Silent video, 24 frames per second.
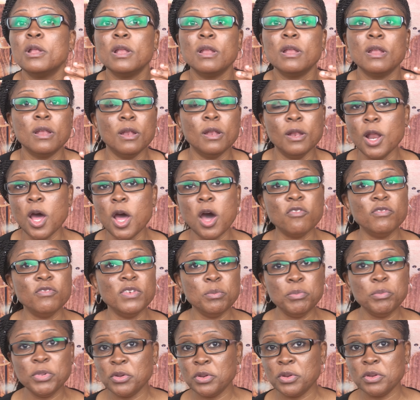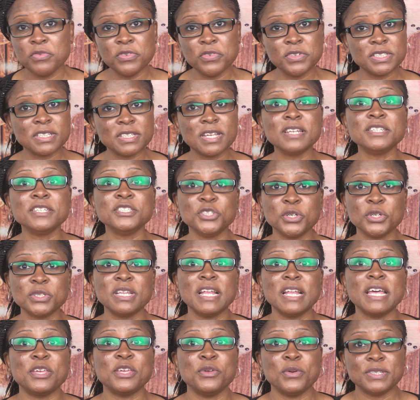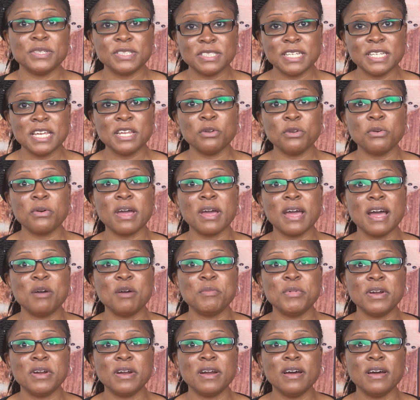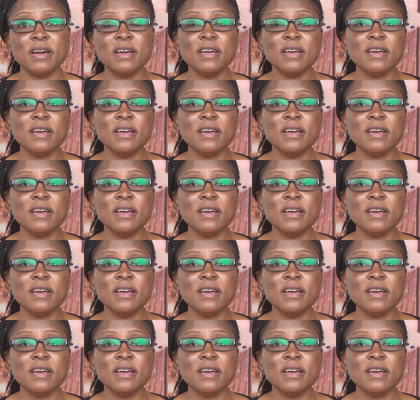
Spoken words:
lovely beautiful skin just like you're seeing on camera,